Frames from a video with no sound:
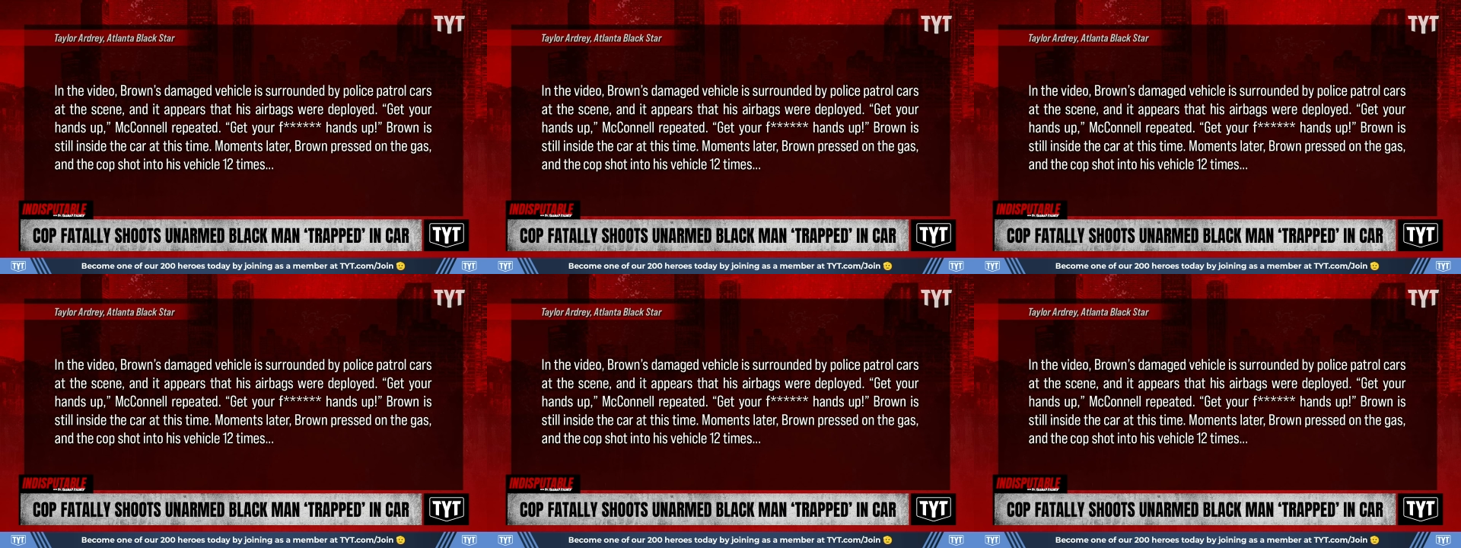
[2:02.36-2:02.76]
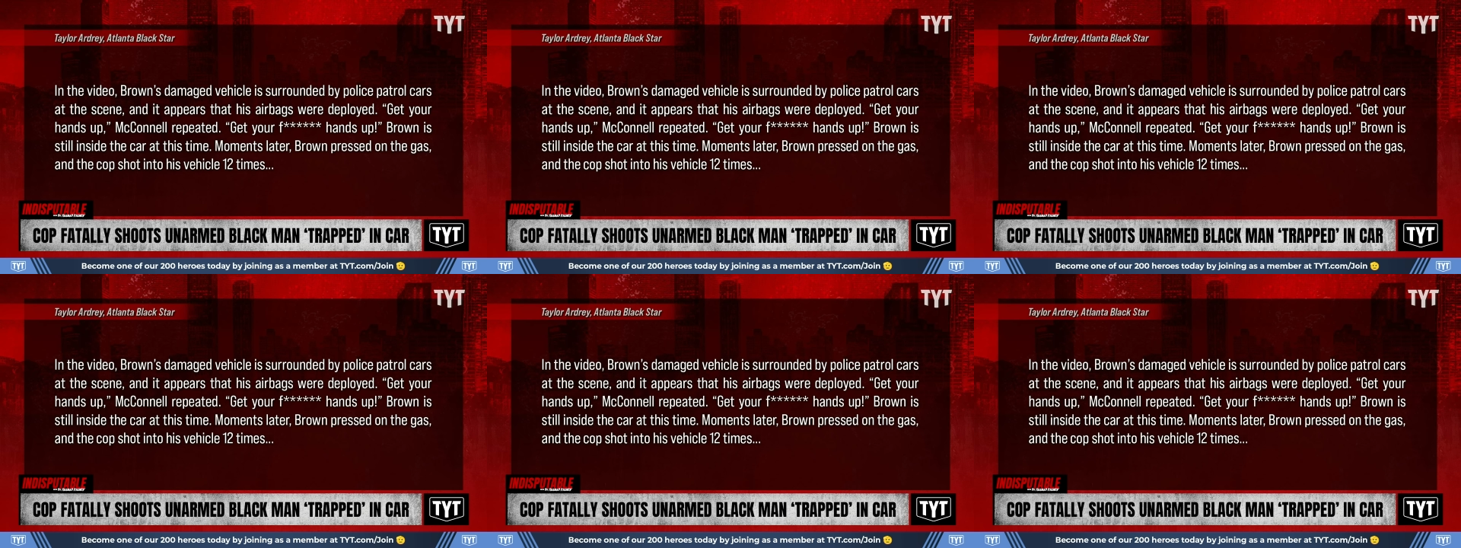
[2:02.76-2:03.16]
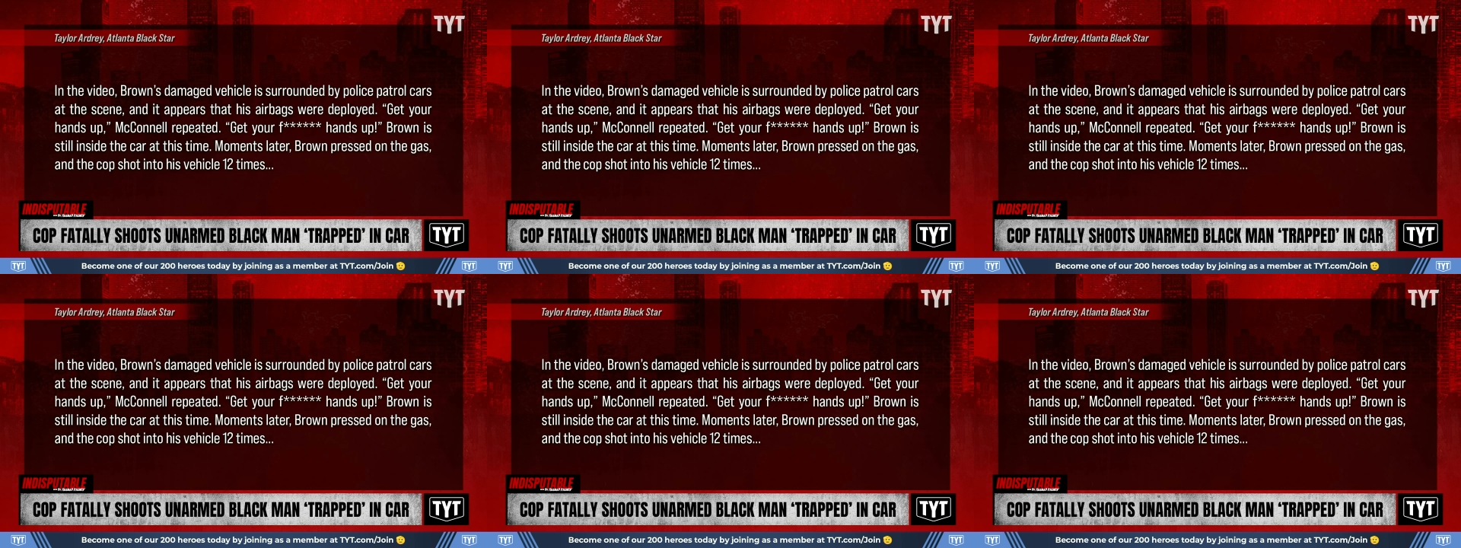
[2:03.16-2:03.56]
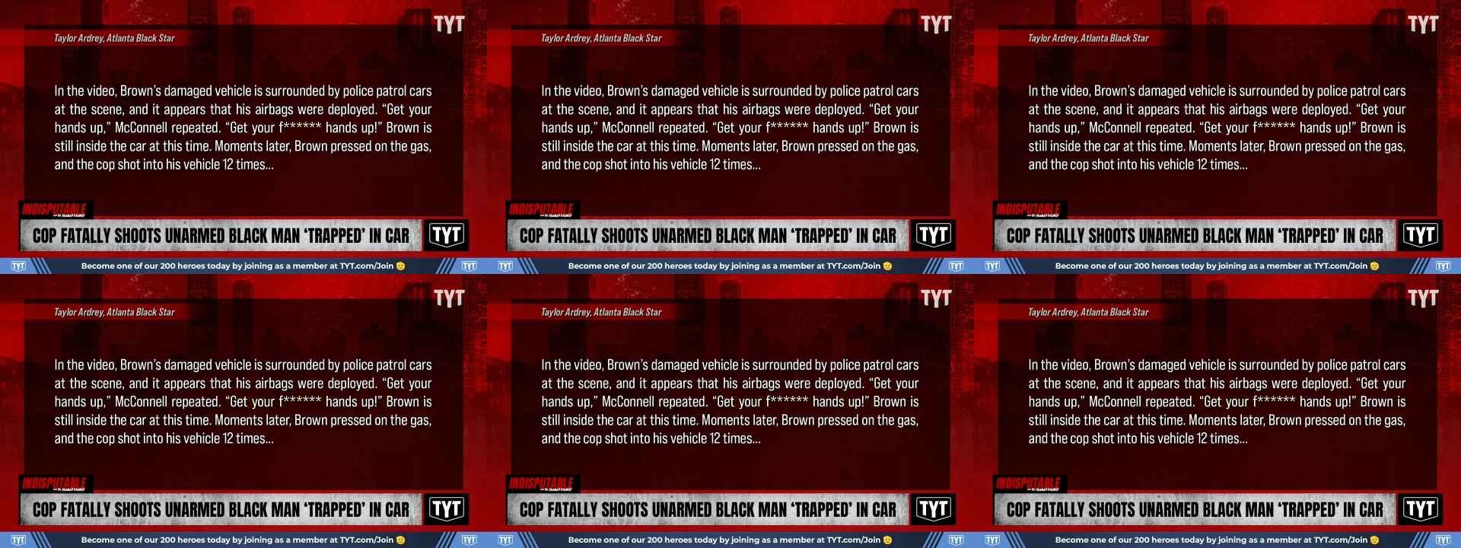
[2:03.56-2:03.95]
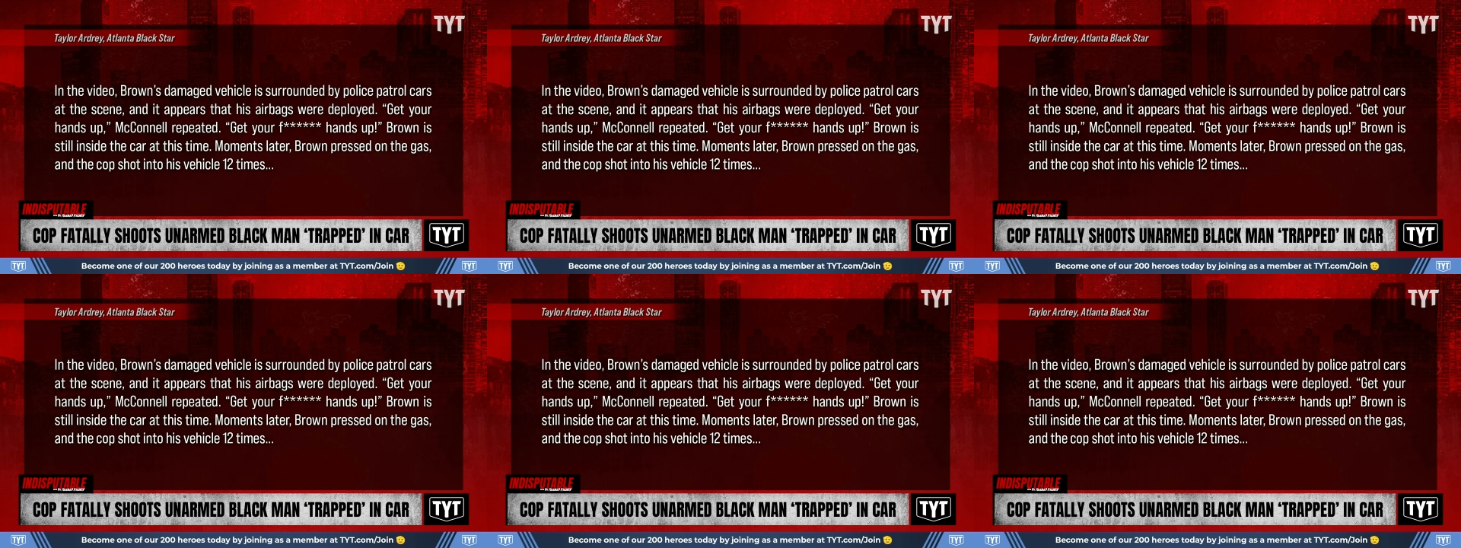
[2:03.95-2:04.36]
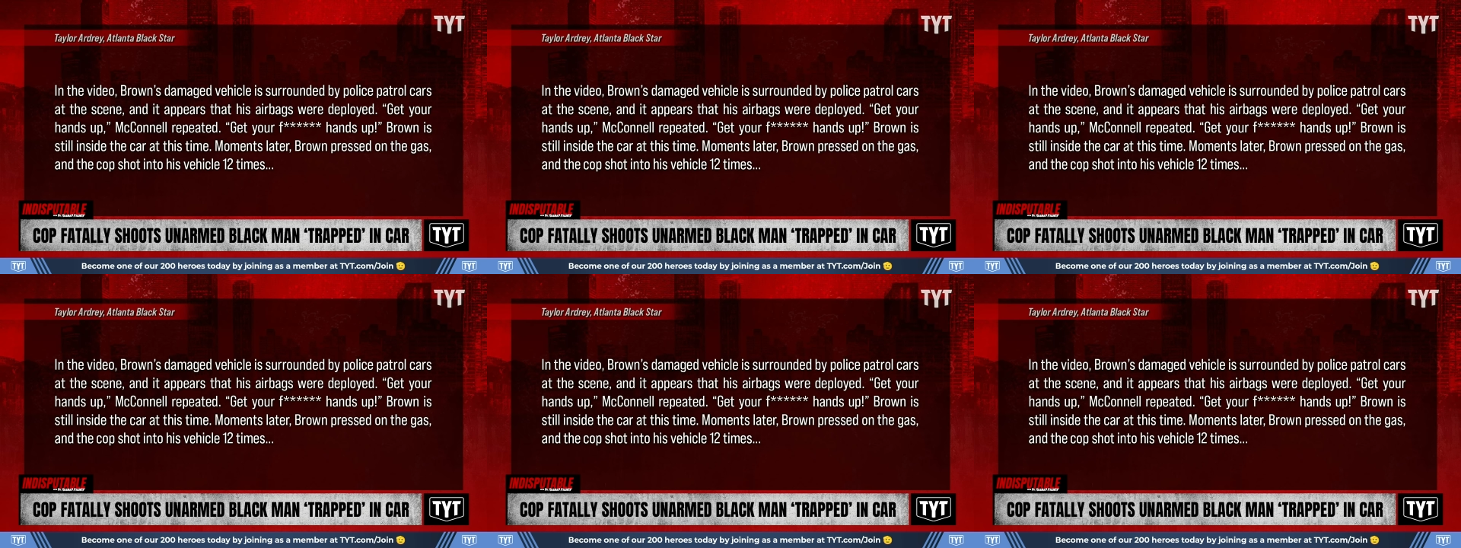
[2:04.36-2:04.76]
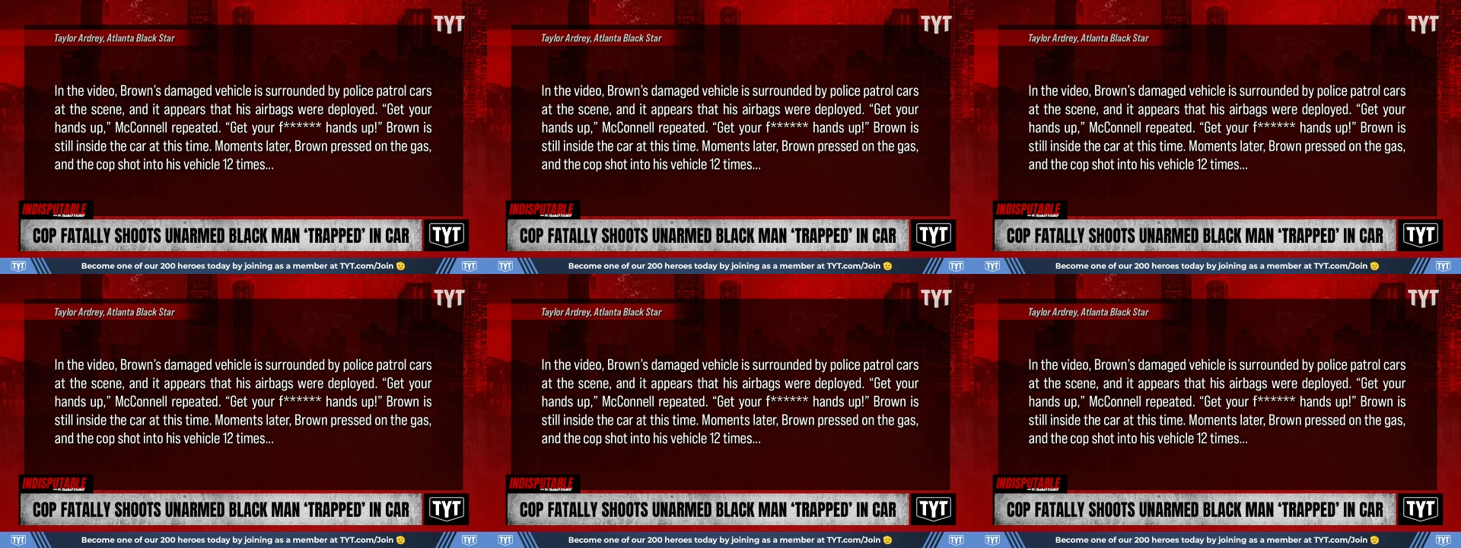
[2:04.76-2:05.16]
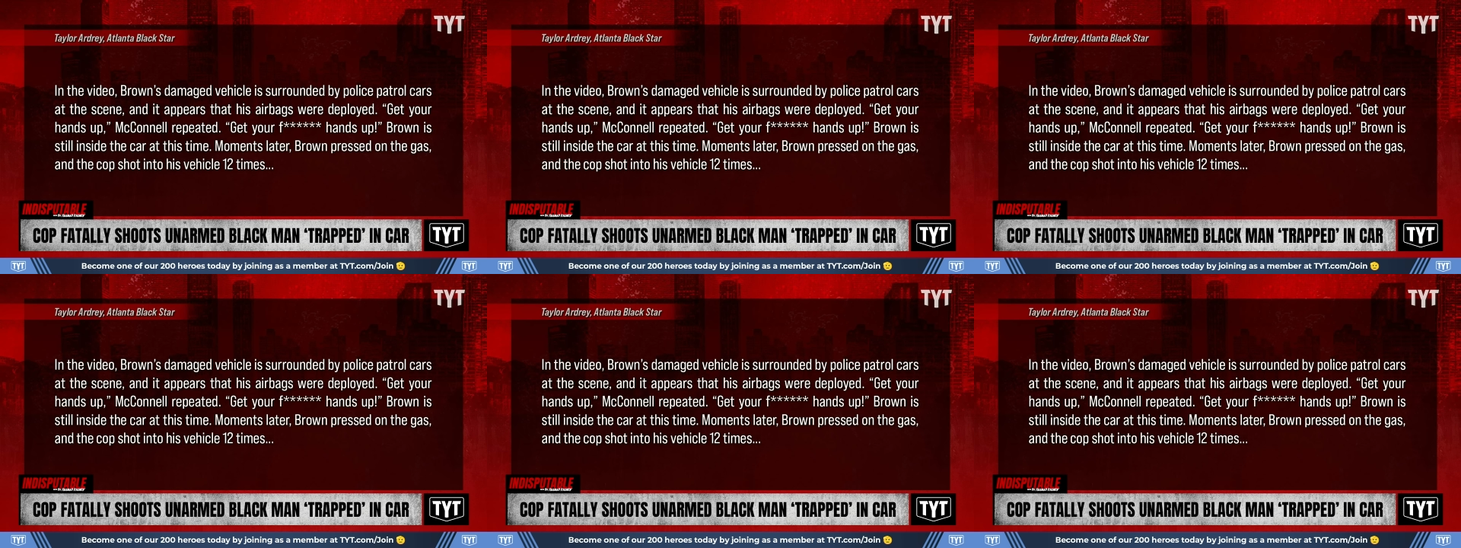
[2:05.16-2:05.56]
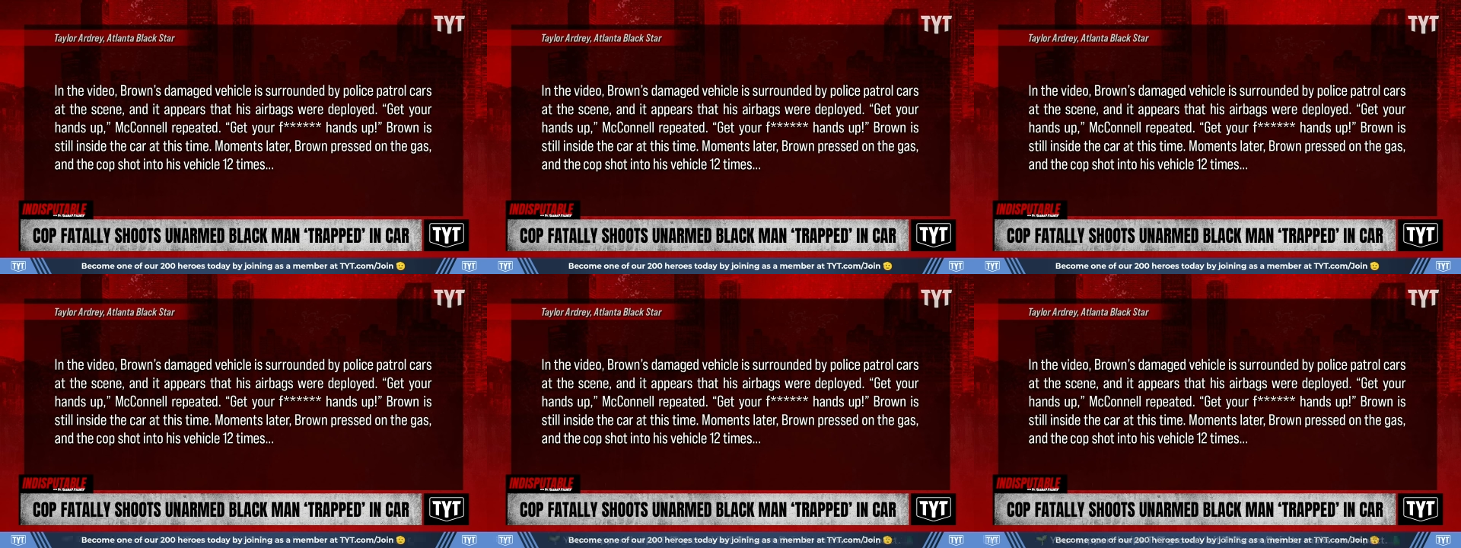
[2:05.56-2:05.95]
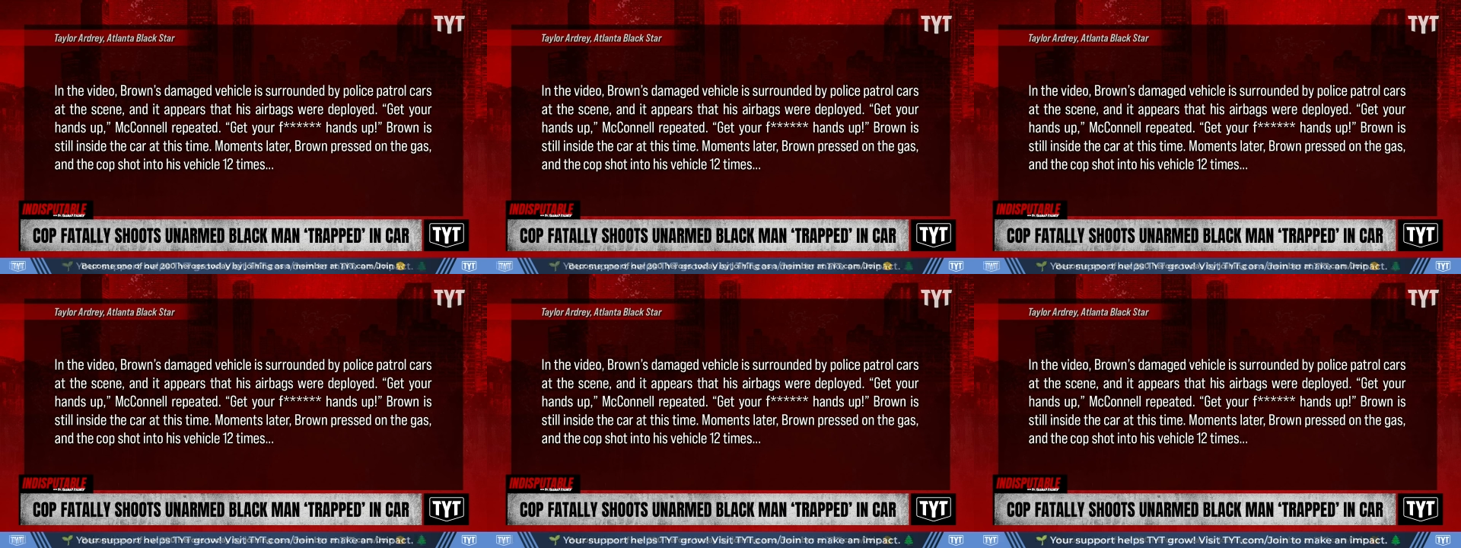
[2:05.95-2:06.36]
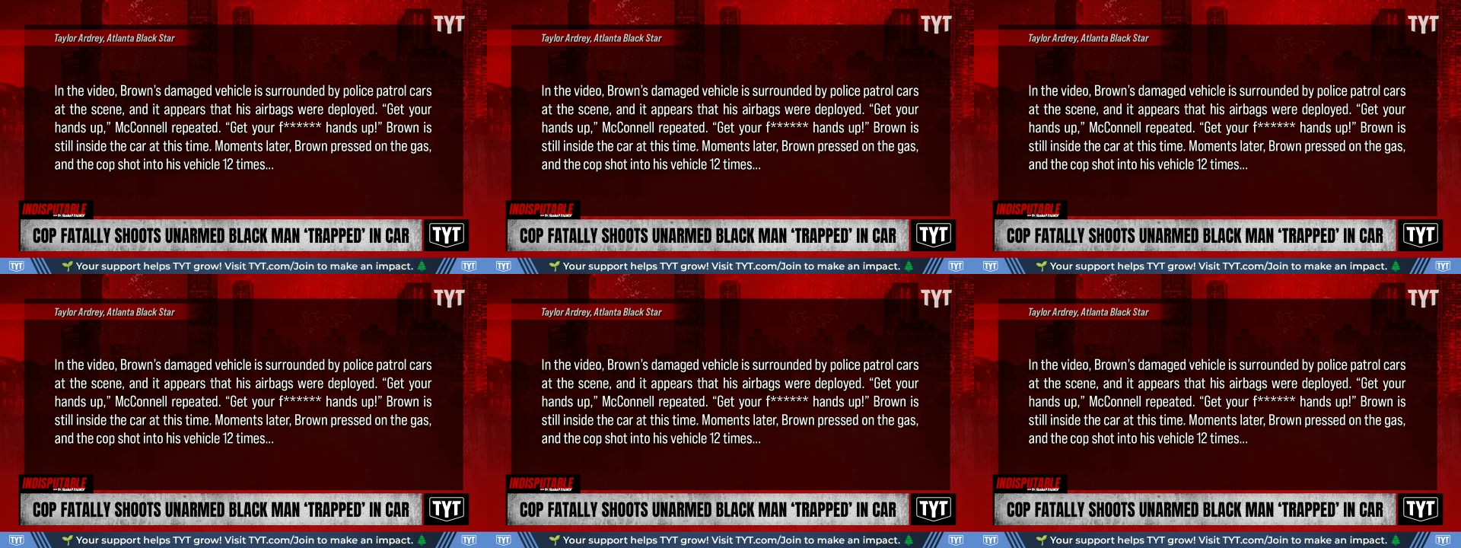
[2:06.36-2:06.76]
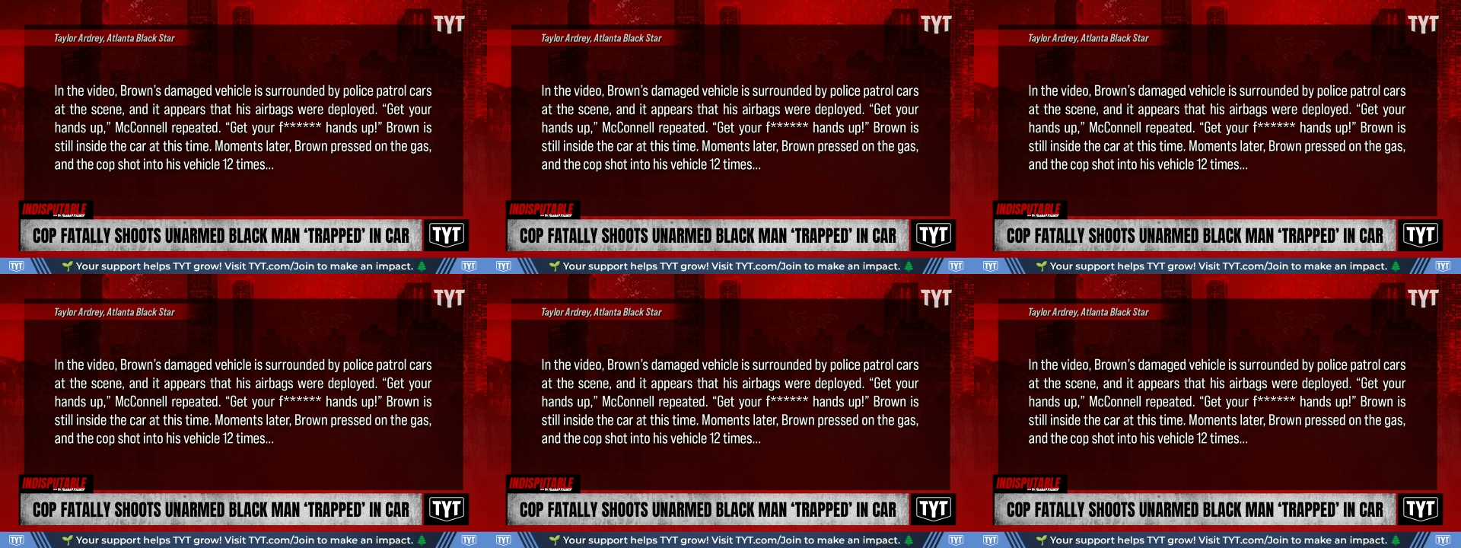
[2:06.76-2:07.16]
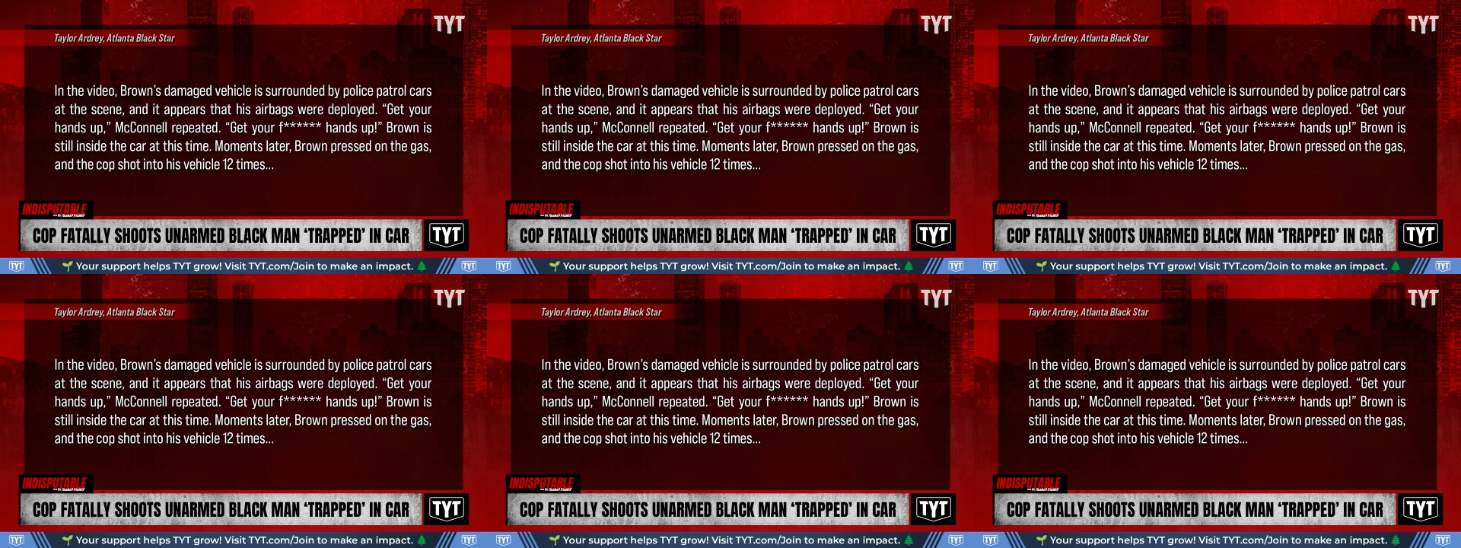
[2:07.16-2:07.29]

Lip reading: (no speaker visible)